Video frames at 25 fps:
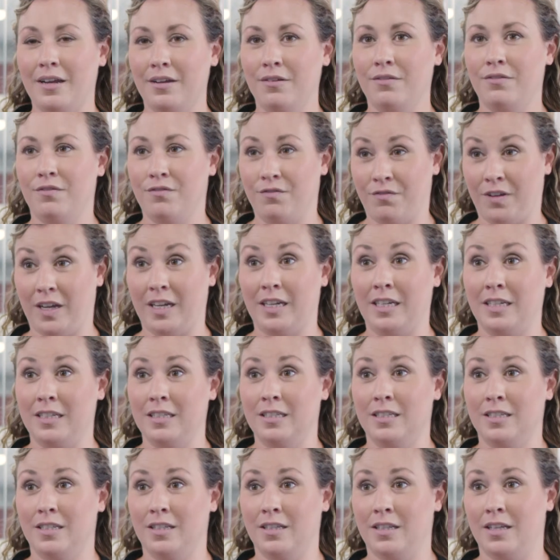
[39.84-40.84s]

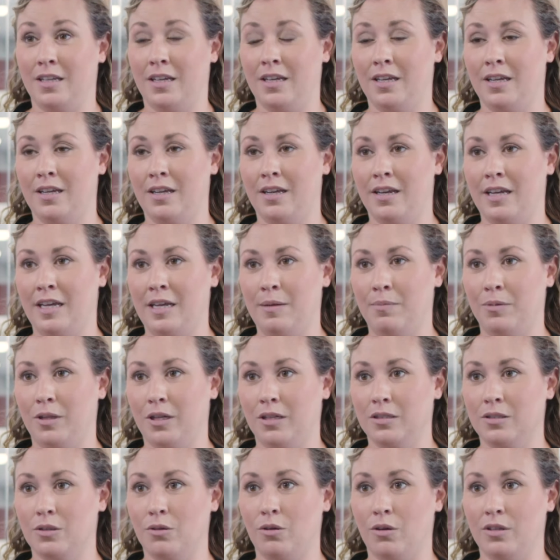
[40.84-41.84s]
find the A+
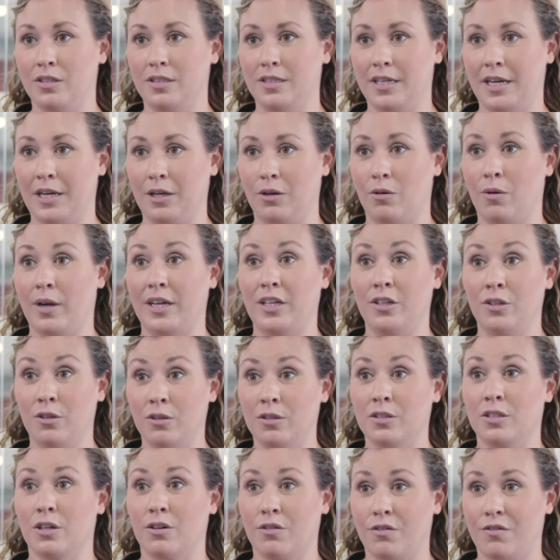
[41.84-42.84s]
content quite
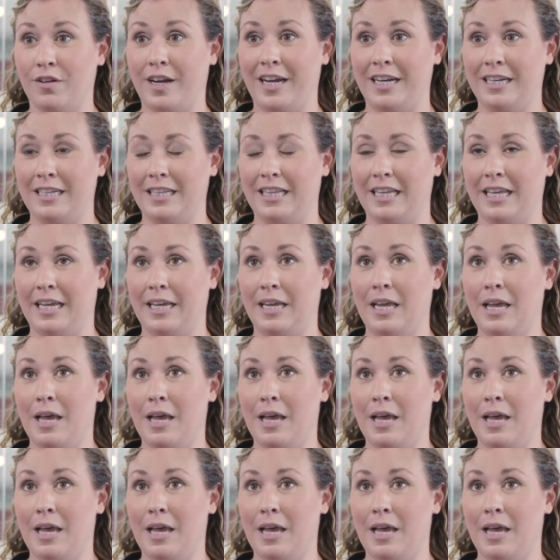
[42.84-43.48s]
user-friendly.